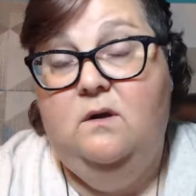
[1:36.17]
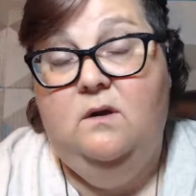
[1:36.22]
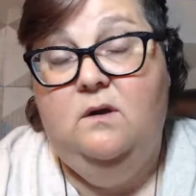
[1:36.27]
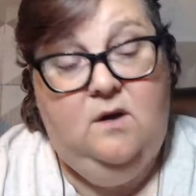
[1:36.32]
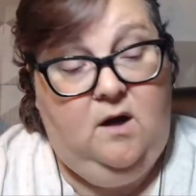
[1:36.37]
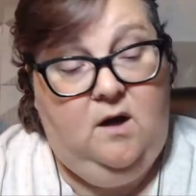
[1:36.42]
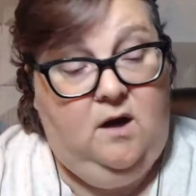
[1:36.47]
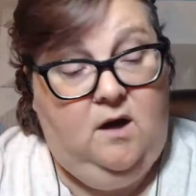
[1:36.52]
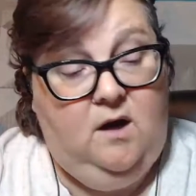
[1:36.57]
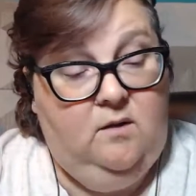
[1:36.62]

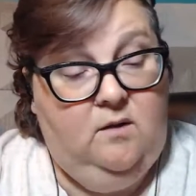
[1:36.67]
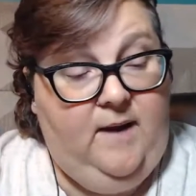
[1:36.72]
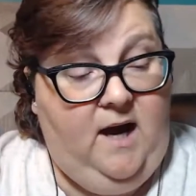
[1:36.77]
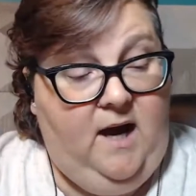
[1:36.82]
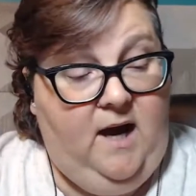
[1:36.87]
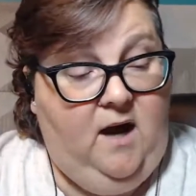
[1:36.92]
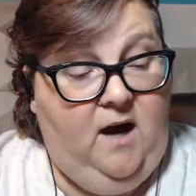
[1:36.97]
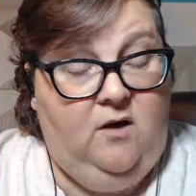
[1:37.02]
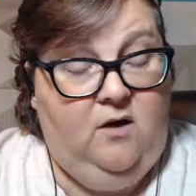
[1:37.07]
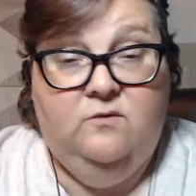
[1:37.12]

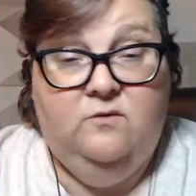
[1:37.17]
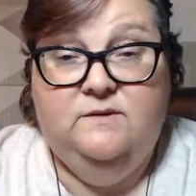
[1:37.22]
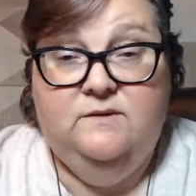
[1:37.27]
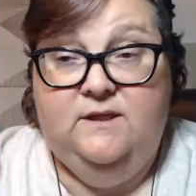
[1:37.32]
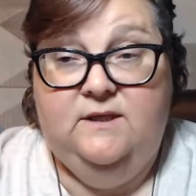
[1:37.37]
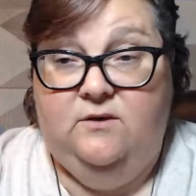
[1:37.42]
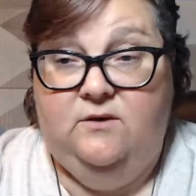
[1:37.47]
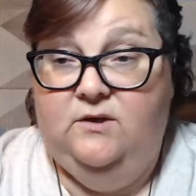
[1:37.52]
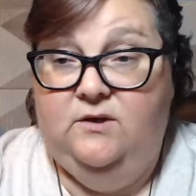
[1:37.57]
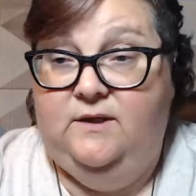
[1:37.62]
about
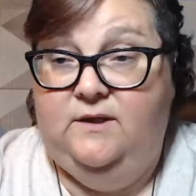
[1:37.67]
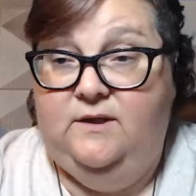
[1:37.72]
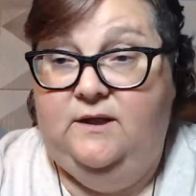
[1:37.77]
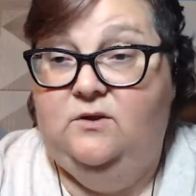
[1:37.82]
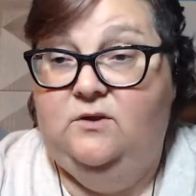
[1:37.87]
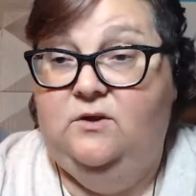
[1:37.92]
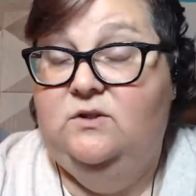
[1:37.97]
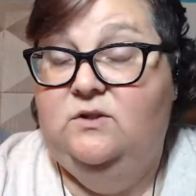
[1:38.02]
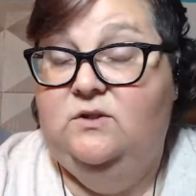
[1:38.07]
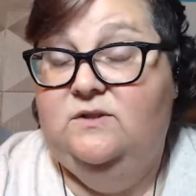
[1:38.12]
serial
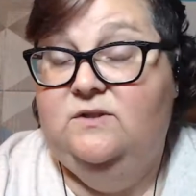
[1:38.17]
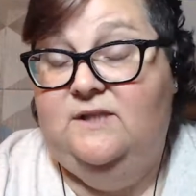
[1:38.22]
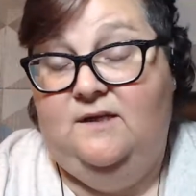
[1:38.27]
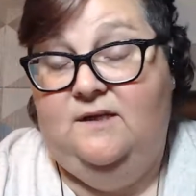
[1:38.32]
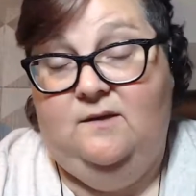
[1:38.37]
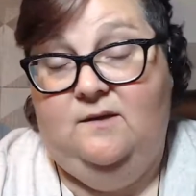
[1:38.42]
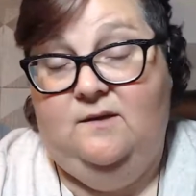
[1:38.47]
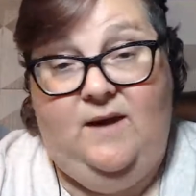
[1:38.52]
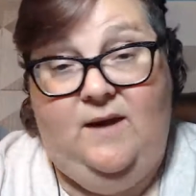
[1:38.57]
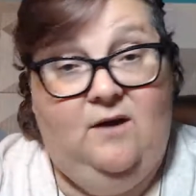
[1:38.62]
killers
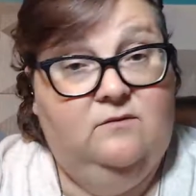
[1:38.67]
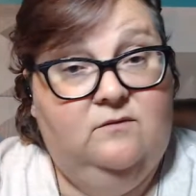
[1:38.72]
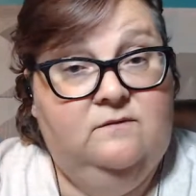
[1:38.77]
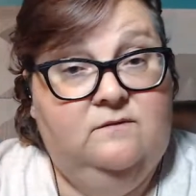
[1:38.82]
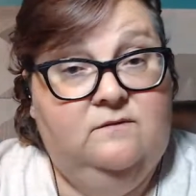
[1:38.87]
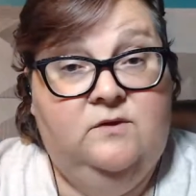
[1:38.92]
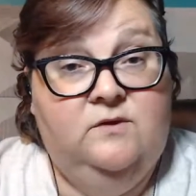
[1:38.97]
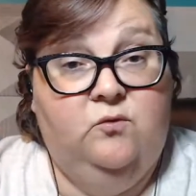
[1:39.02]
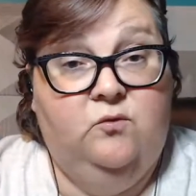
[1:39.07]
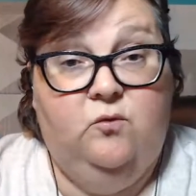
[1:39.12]
and about
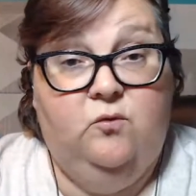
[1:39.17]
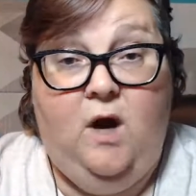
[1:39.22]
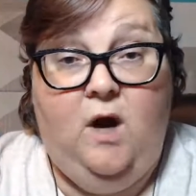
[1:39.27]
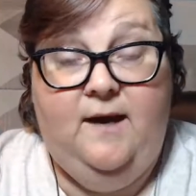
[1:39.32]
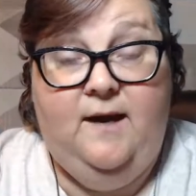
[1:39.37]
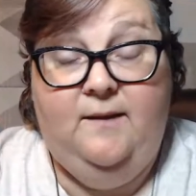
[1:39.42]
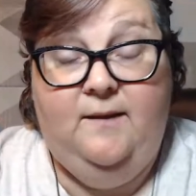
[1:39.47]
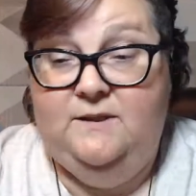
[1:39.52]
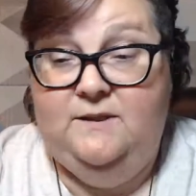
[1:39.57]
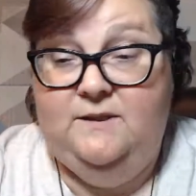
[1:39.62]

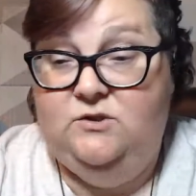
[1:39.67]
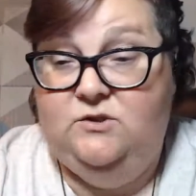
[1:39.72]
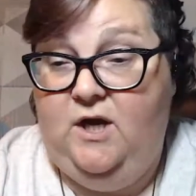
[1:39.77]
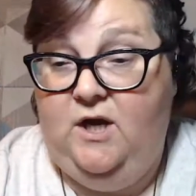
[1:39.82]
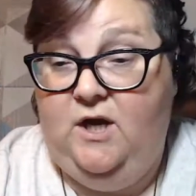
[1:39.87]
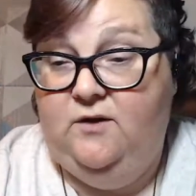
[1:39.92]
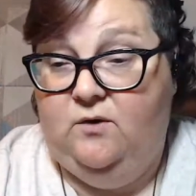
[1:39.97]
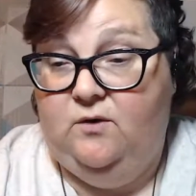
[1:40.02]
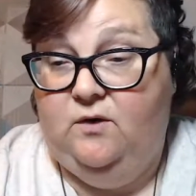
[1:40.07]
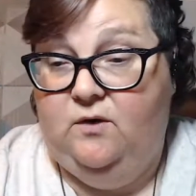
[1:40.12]
crime in
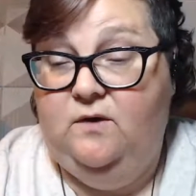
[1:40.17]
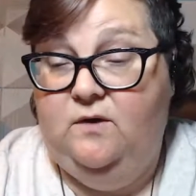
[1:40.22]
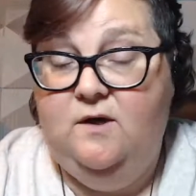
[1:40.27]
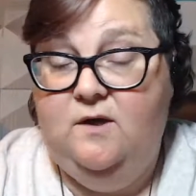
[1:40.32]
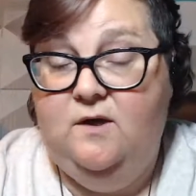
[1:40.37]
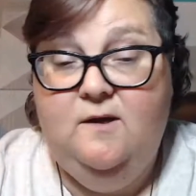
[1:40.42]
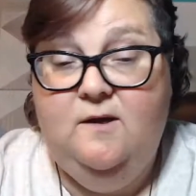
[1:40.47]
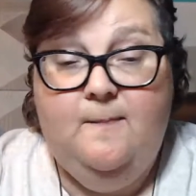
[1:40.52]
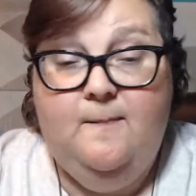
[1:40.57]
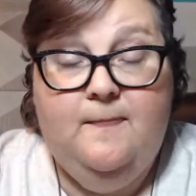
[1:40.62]
general,
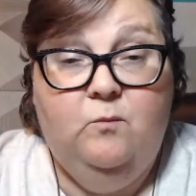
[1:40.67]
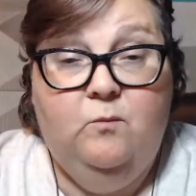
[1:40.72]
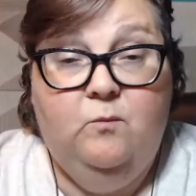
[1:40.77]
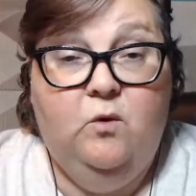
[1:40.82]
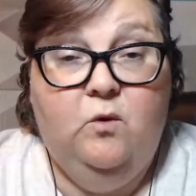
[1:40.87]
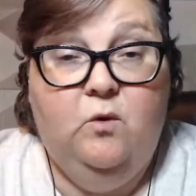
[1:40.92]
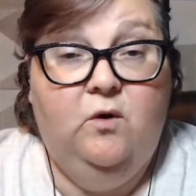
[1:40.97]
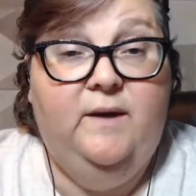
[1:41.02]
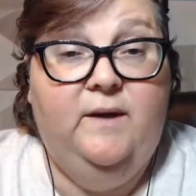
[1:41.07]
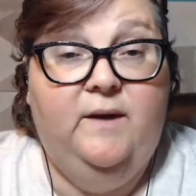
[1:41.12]
the
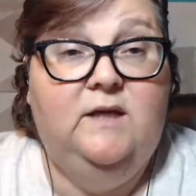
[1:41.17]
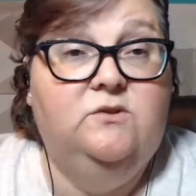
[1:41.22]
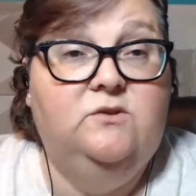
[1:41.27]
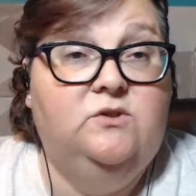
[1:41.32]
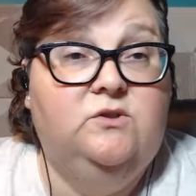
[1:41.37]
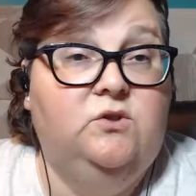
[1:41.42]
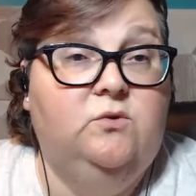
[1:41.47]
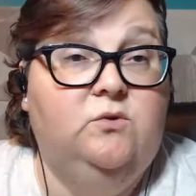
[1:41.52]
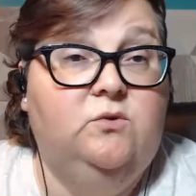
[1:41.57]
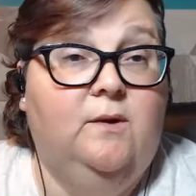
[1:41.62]
more we can
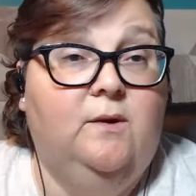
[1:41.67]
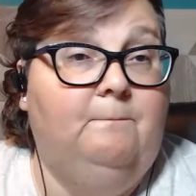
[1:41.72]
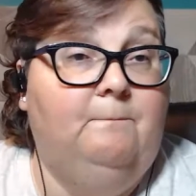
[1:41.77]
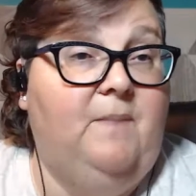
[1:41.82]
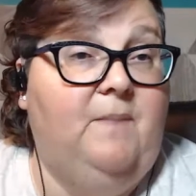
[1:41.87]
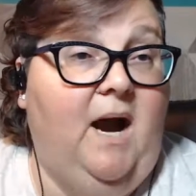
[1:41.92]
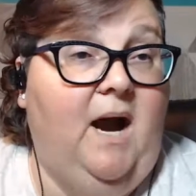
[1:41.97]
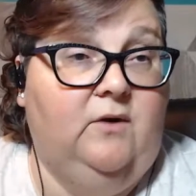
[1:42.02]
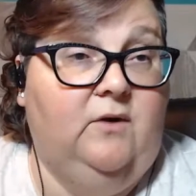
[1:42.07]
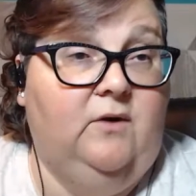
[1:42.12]
do
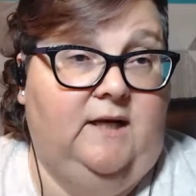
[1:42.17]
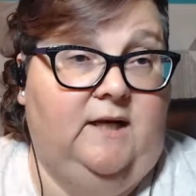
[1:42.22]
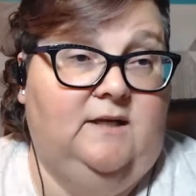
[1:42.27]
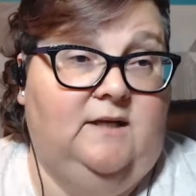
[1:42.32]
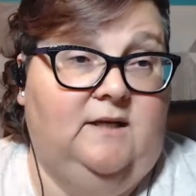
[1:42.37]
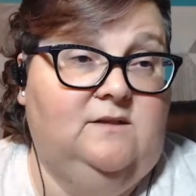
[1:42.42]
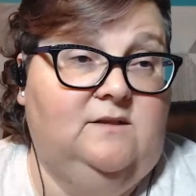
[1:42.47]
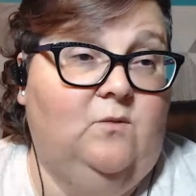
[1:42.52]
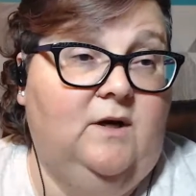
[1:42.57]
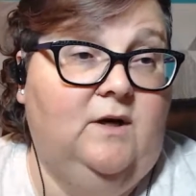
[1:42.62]
about it.
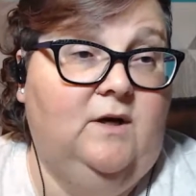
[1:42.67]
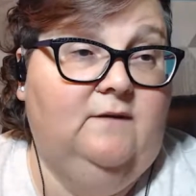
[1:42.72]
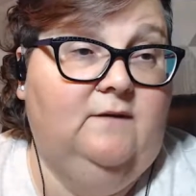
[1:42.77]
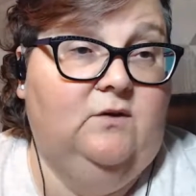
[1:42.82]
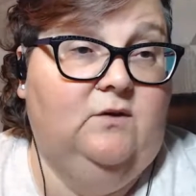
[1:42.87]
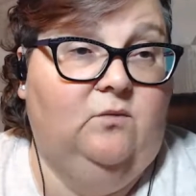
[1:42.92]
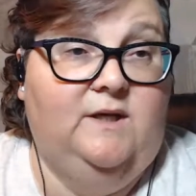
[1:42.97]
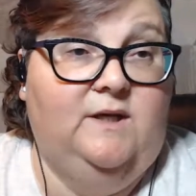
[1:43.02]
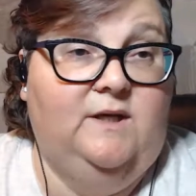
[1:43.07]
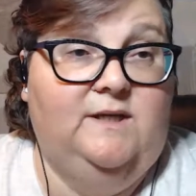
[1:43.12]
It's one of the
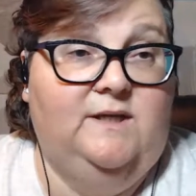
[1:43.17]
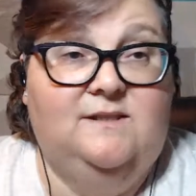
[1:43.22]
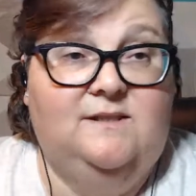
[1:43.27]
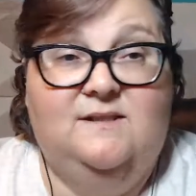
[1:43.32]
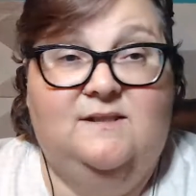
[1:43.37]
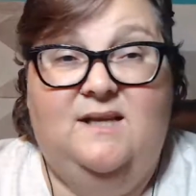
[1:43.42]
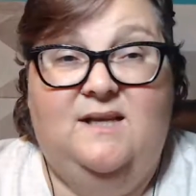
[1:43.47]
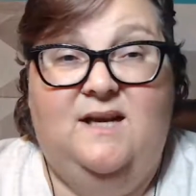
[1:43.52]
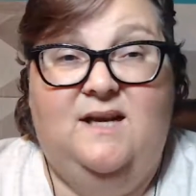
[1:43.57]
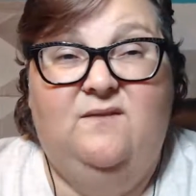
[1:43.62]

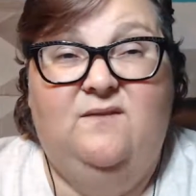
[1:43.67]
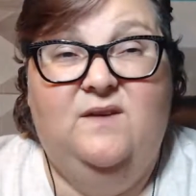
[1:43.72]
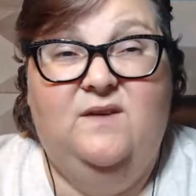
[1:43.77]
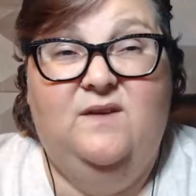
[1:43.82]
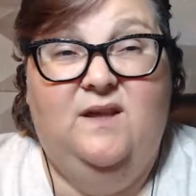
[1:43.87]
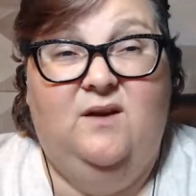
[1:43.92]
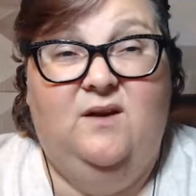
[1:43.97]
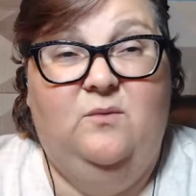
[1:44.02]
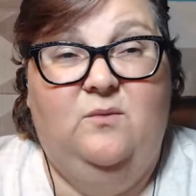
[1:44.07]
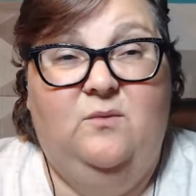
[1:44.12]
reasons that I feel
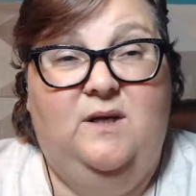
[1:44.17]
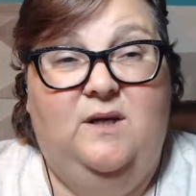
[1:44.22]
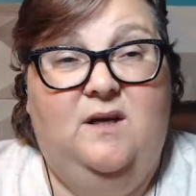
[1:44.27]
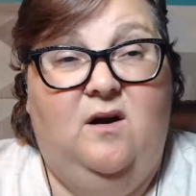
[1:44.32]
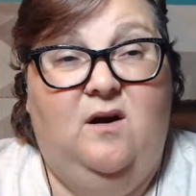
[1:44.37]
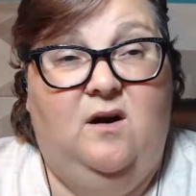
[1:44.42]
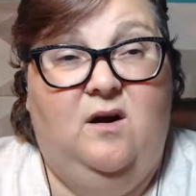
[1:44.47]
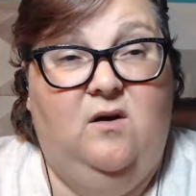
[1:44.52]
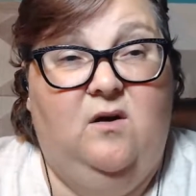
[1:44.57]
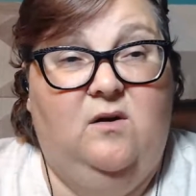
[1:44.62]
like we
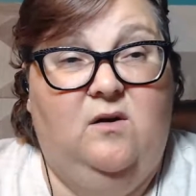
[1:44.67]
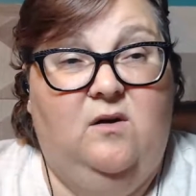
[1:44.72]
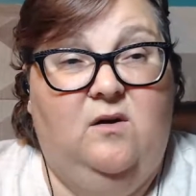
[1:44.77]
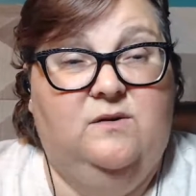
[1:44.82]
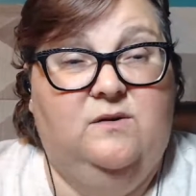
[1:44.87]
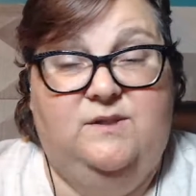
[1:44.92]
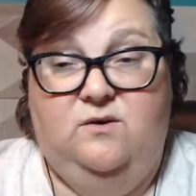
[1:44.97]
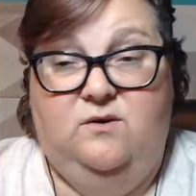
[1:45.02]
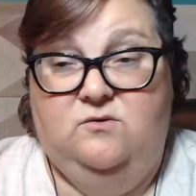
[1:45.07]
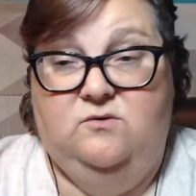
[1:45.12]
are all
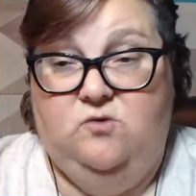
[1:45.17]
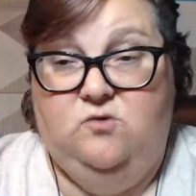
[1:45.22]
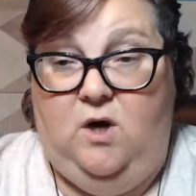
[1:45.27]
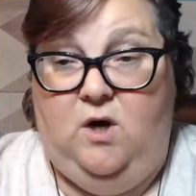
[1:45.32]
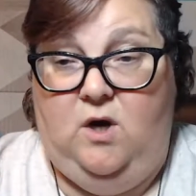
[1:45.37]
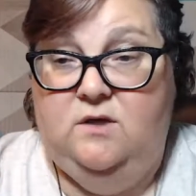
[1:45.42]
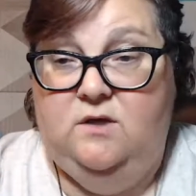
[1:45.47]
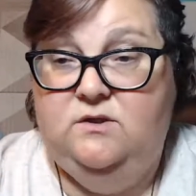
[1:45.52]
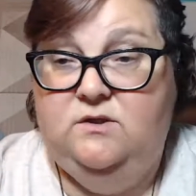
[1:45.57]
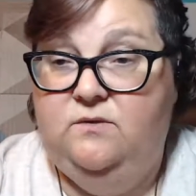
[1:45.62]
so
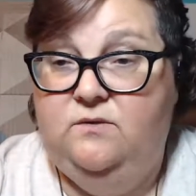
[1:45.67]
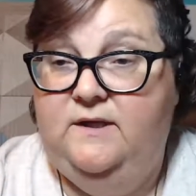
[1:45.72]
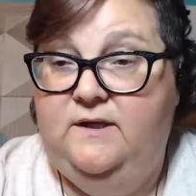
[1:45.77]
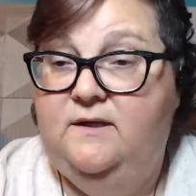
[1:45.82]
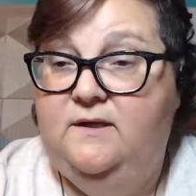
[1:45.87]
drawn to it,